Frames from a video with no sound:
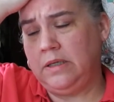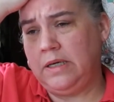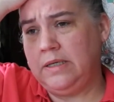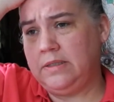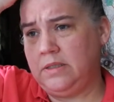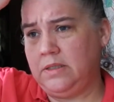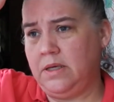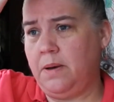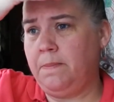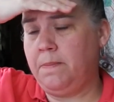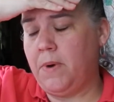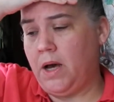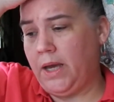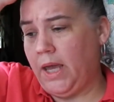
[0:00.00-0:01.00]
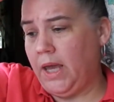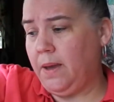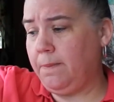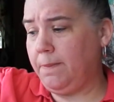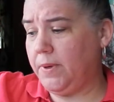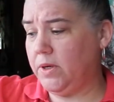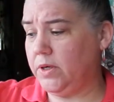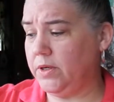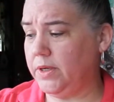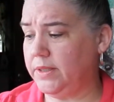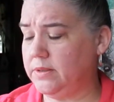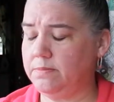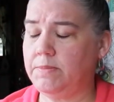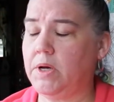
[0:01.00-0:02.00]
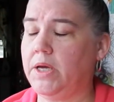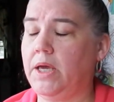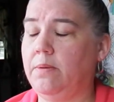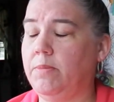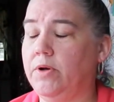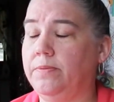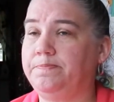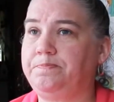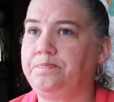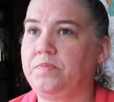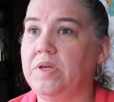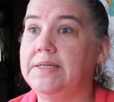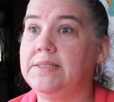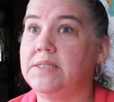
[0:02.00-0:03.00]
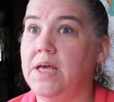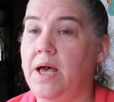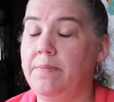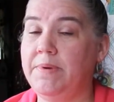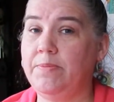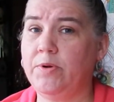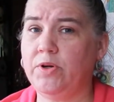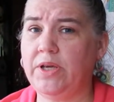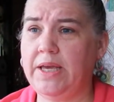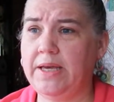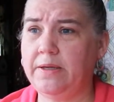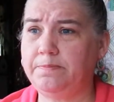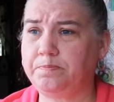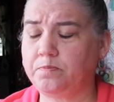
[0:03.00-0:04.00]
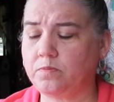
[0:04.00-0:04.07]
It's a mockingbird. It's mockingbird. It's the hummingbird kit.